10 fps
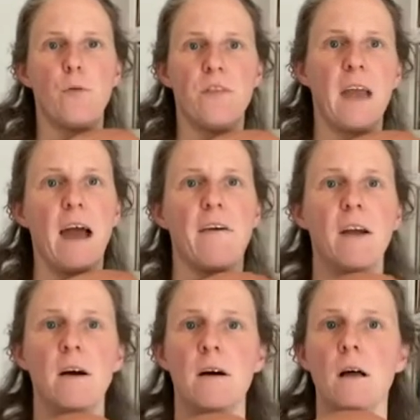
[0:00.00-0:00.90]
of the
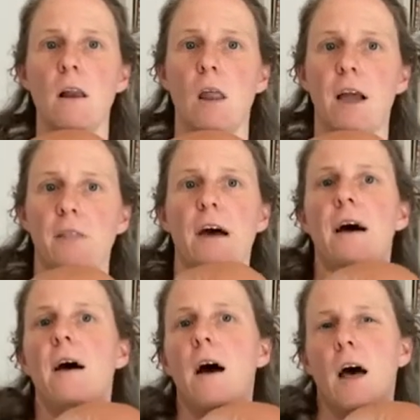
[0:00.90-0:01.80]
carrier like
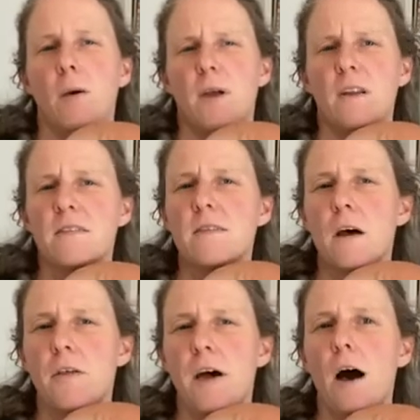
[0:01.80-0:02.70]
that. And I'm going to
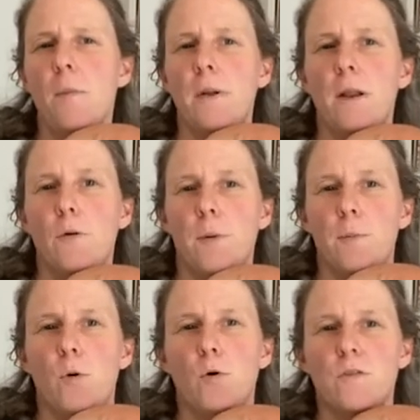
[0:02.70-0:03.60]
snug that up a little bit
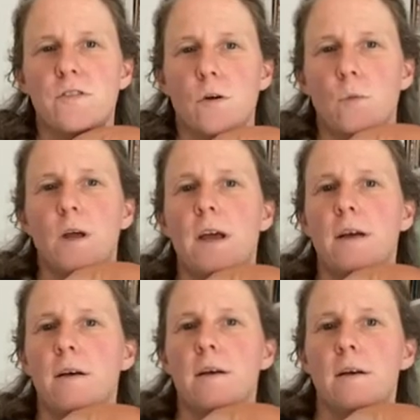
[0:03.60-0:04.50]
more so we're
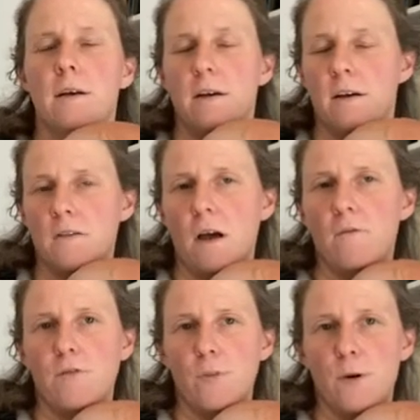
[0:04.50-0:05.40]
as
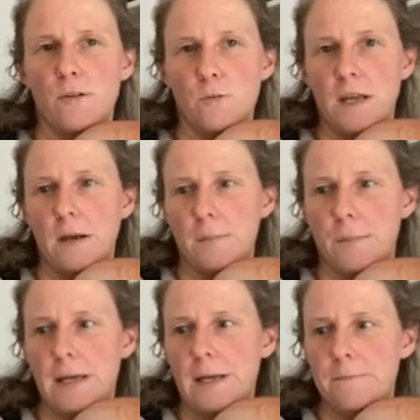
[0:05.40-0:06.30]
comfortable as we can
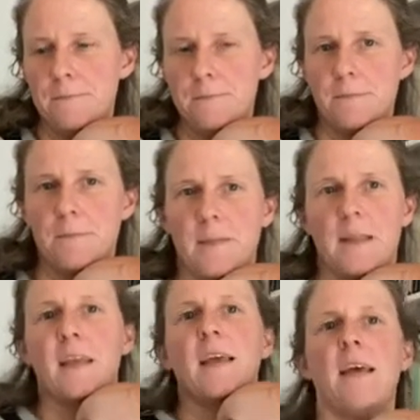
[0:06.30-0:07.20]
be.
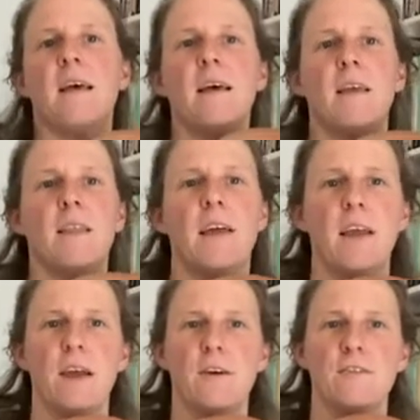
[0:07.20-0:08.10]
There you
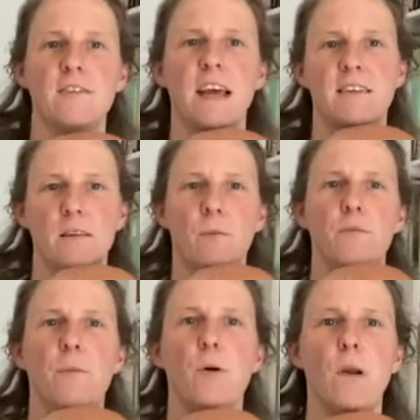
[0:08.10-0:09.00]
go, so take some of
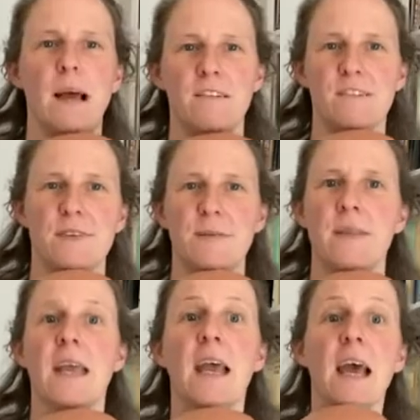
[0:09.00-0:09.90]
the pull out of it.
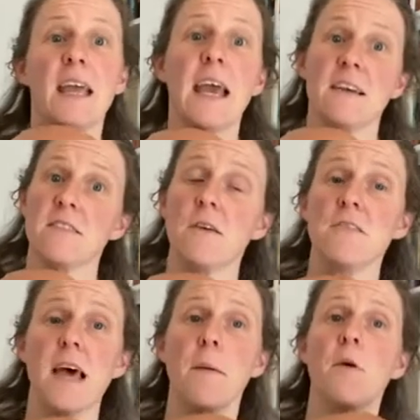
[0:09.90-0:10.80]
Yeah, so
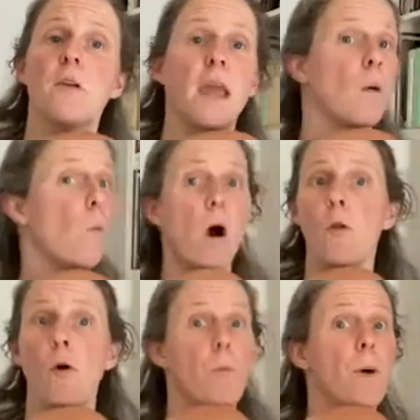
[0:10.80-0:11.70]
Sam could get
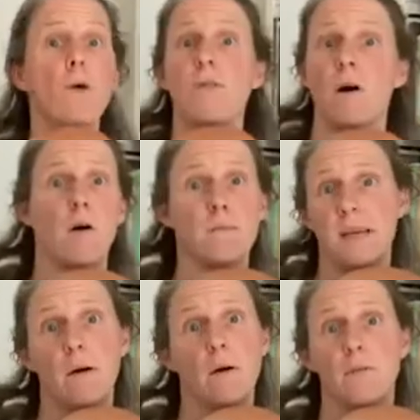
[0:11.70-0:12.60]
one or both arms
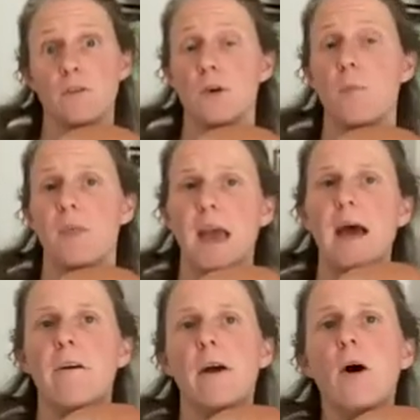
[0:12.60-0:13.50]
out over the top of the
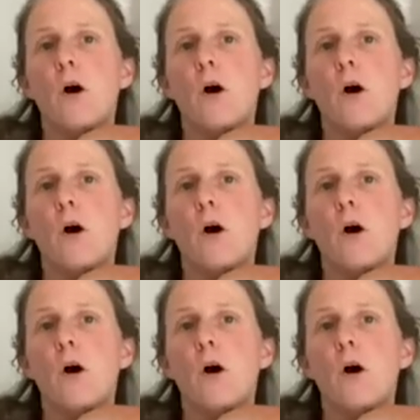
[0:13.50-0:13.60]
carrier,